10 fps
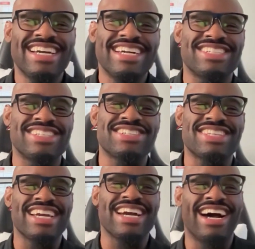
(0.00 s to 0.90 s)
is
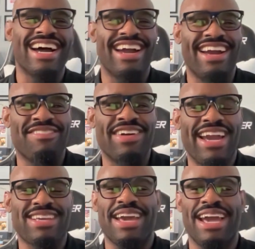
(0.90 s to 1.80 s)
usually I'm
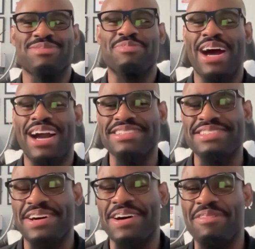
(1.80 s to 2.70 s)
Xbox.
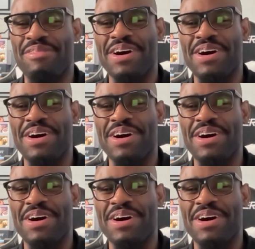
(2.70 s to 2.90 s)
So